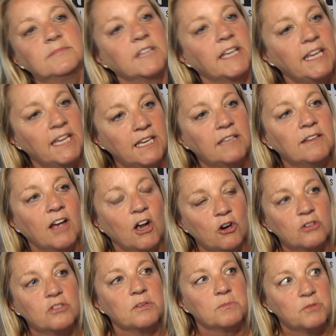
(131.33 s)
He
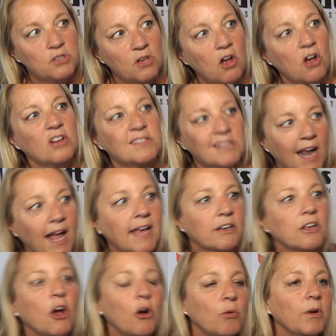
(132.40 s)
heard some songs that I had
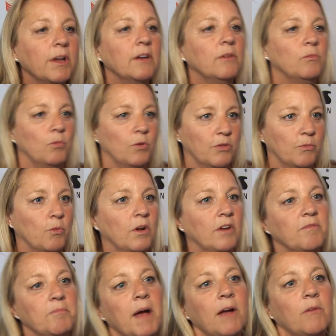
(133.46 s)
co-written with one
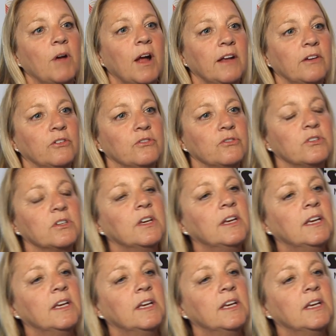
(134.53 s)
of my writers.